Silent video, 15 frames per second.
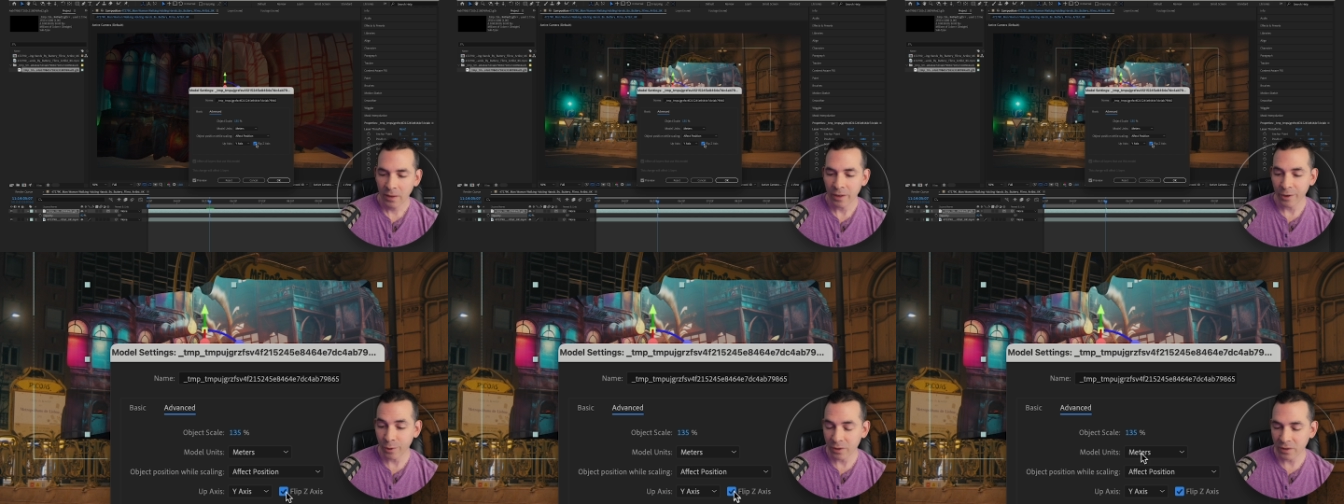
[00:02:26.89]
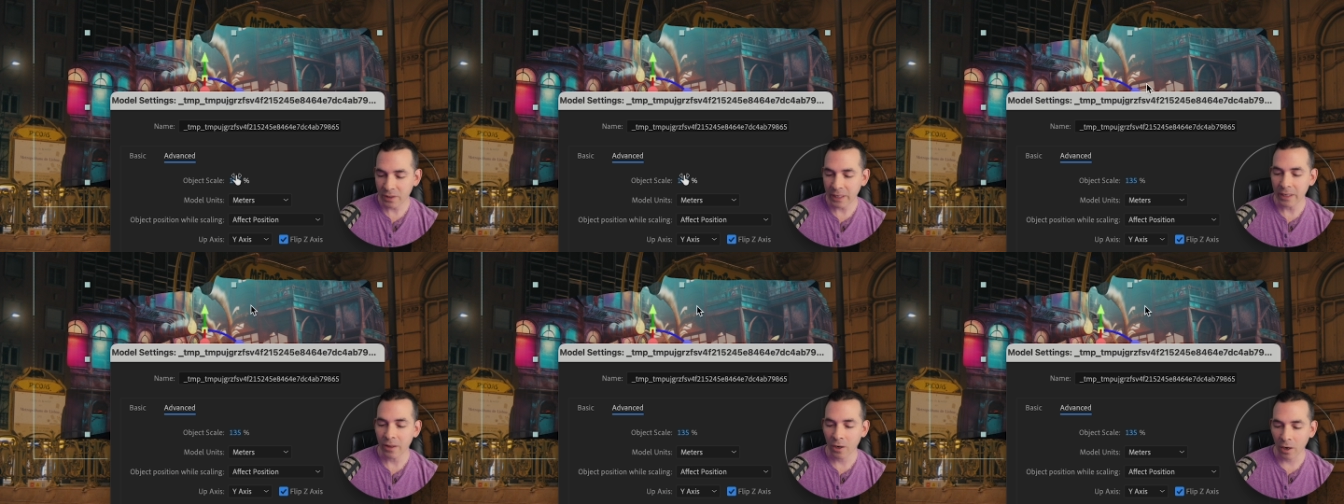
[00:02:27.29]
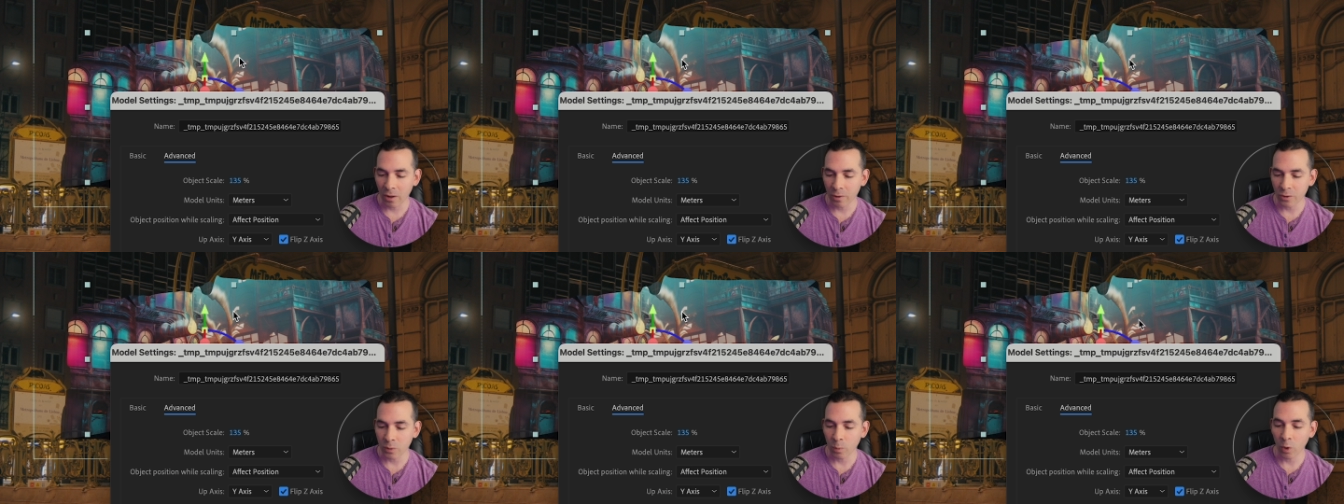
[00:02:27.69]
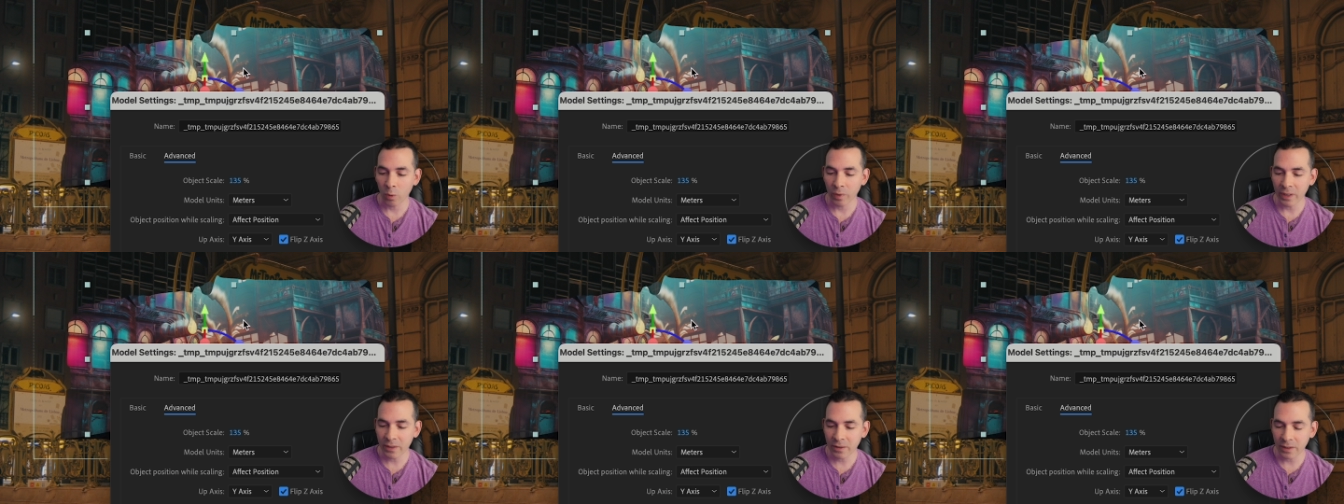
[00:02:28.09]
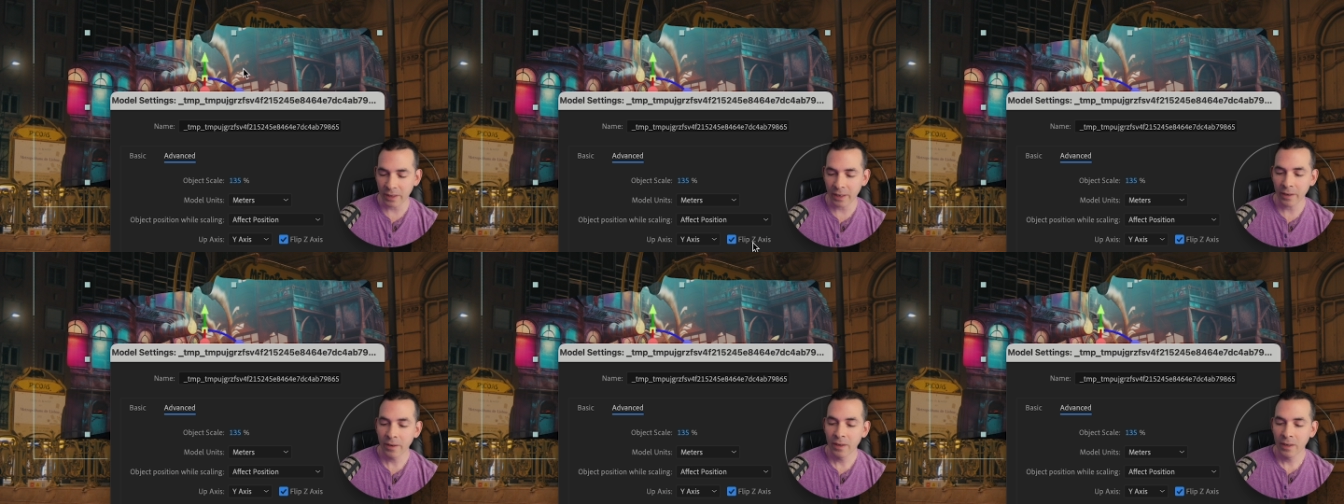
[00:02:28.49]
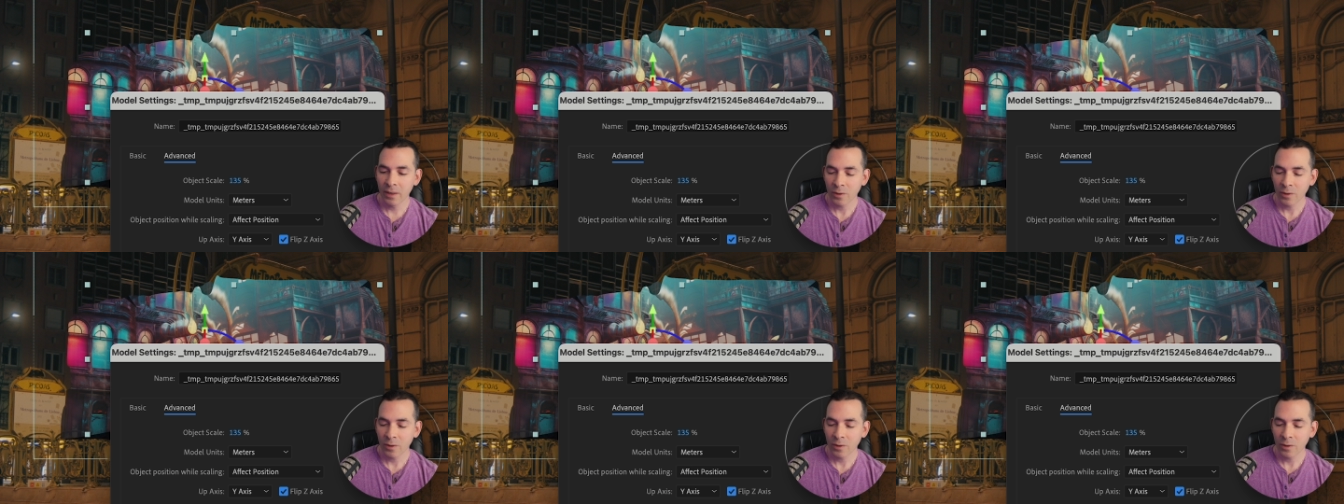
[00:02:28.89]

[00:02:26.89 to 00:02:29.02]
then you can see the colors are more realistic.